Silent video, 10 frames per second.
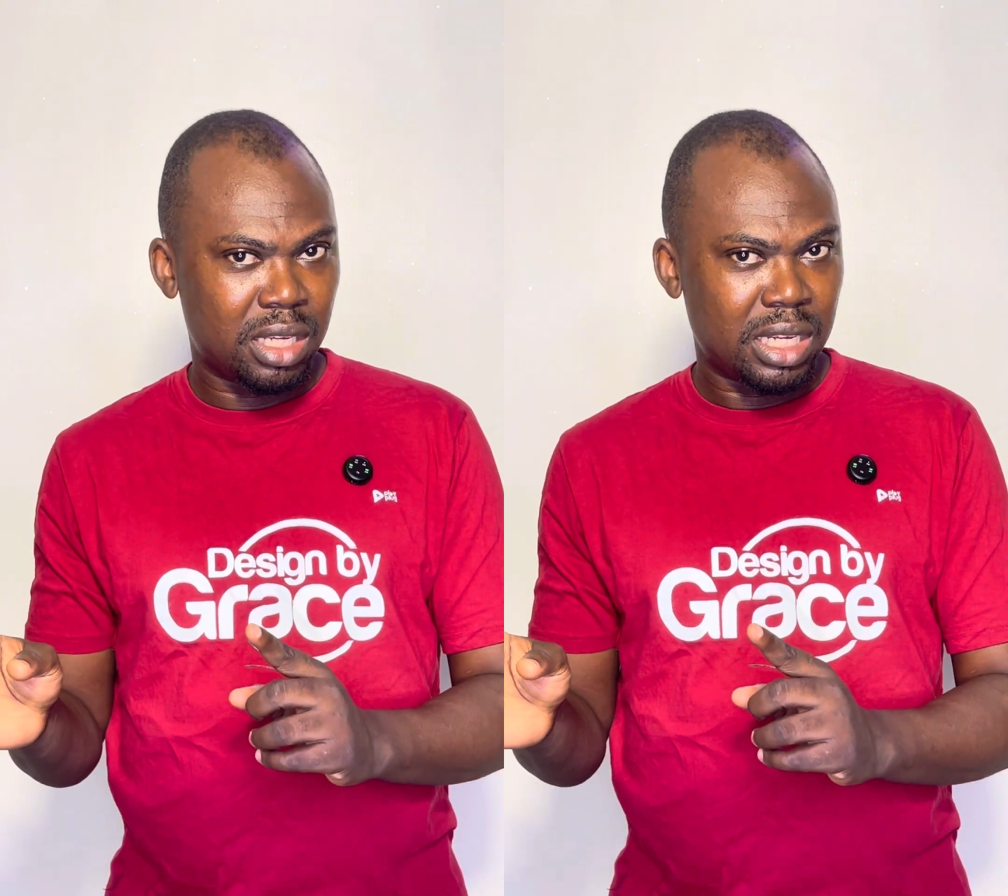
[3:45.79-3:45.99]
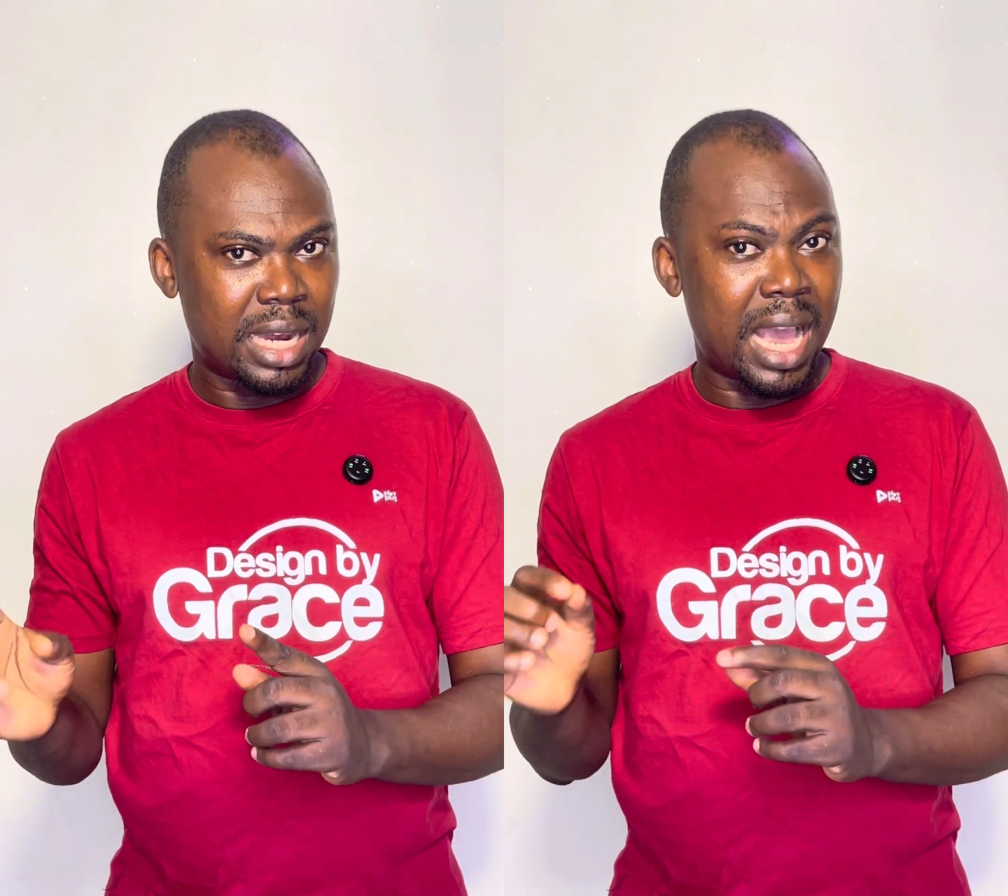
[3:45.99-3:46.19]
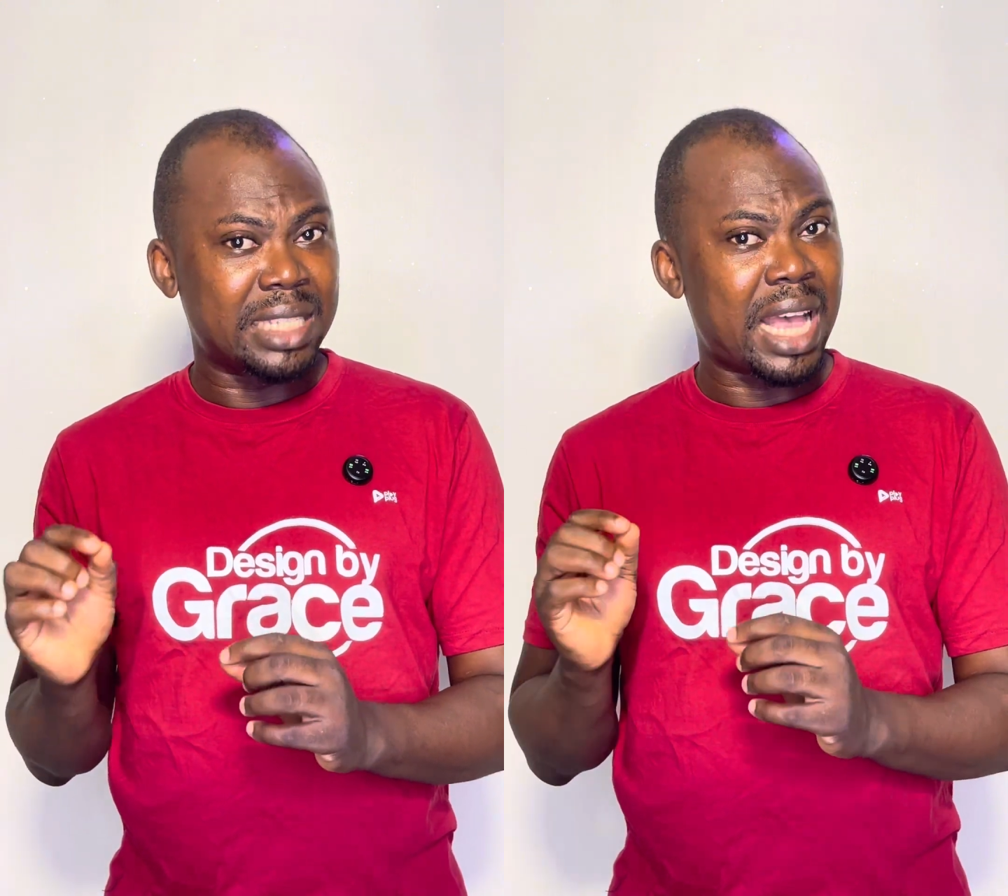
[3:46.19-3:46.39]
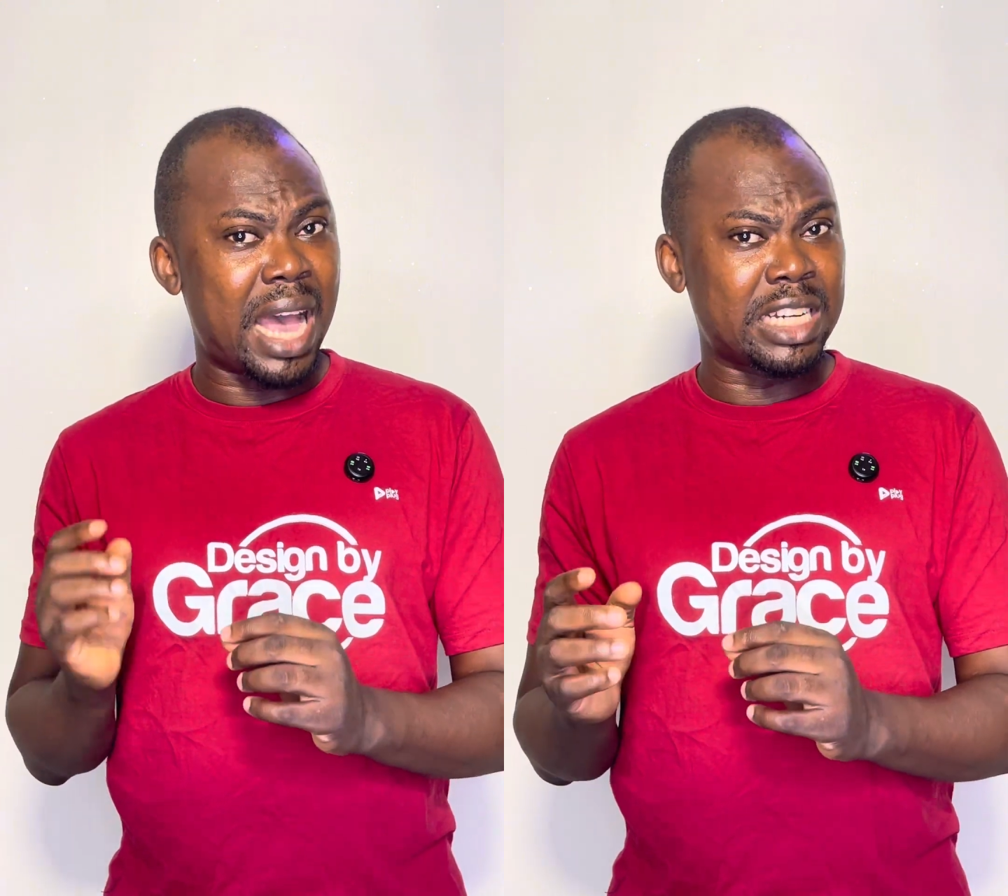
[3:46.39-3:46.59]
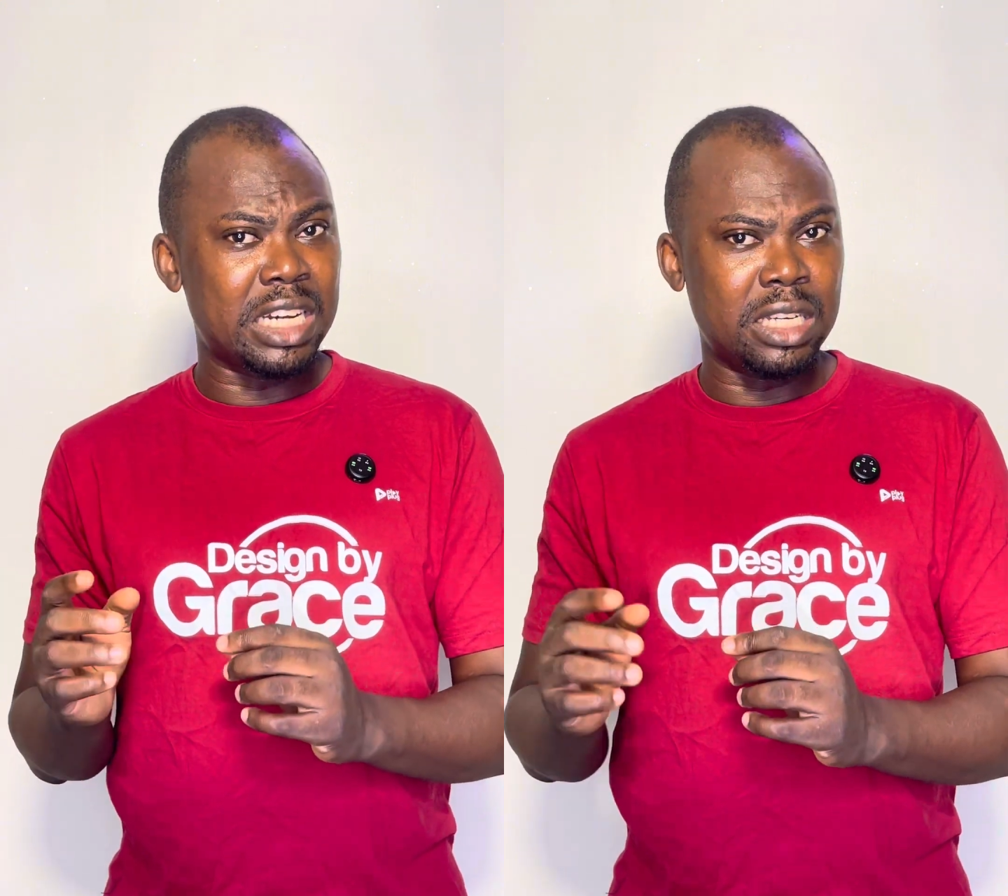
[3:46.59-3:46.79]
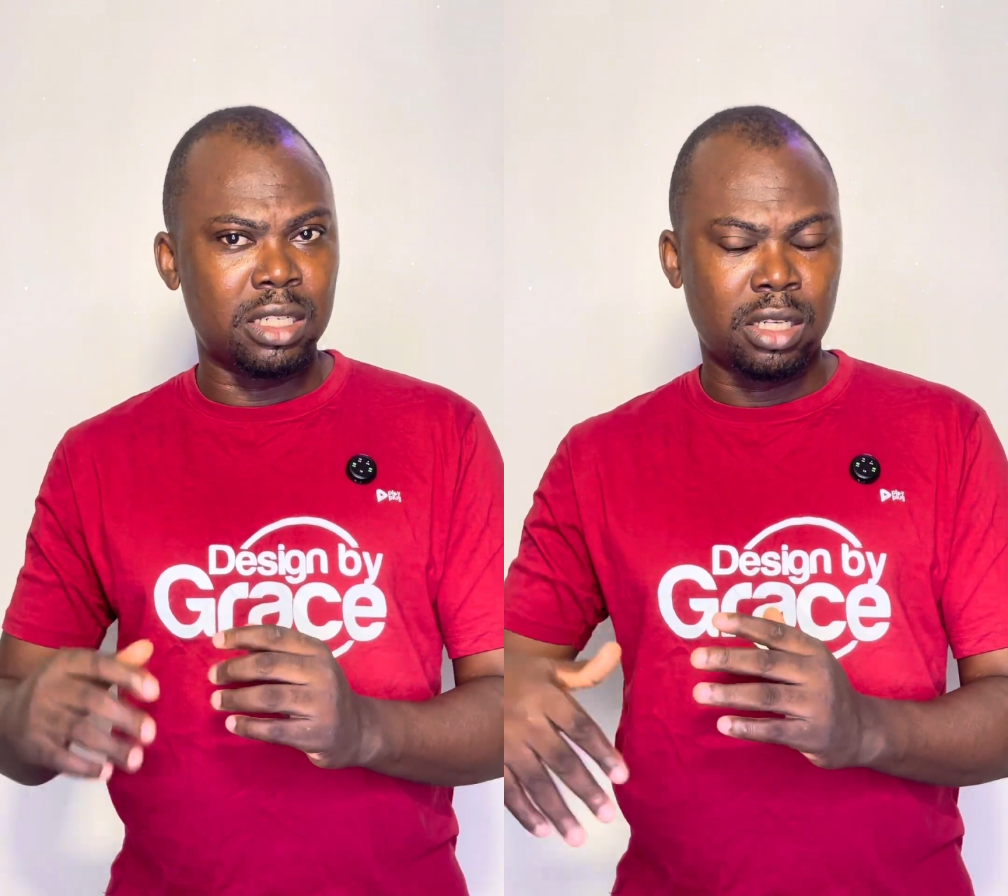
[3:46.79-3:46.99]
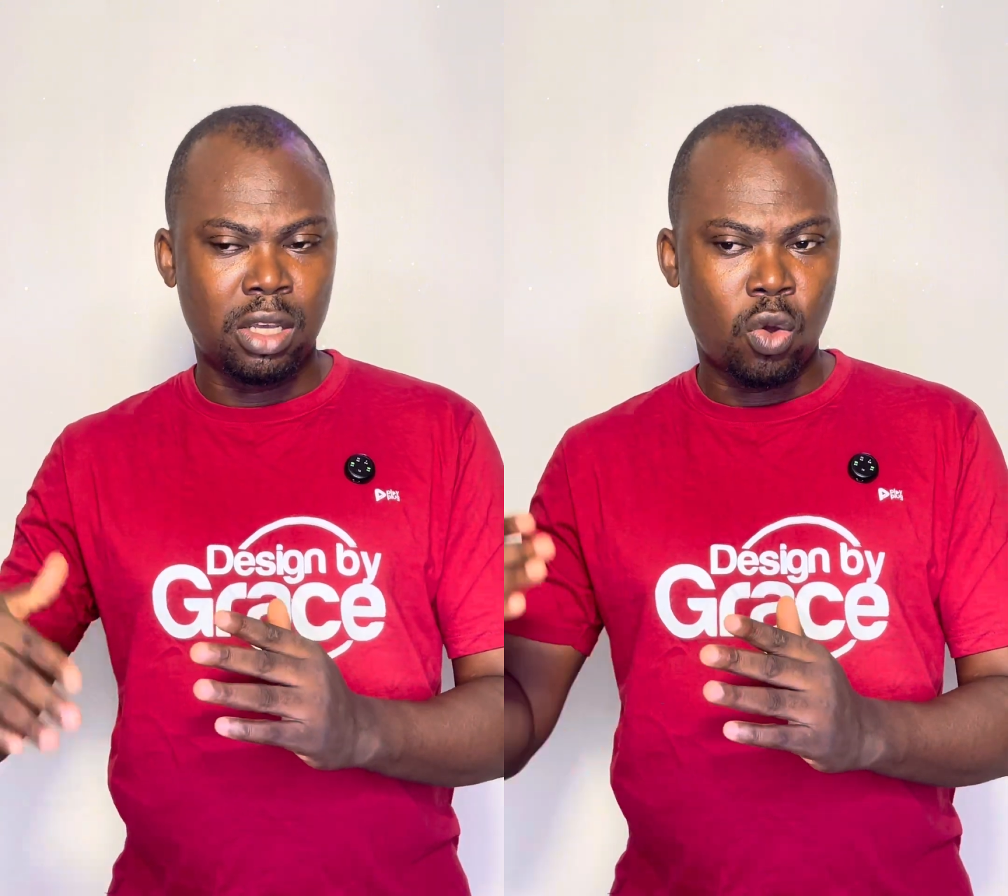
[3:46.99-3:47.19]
that is handling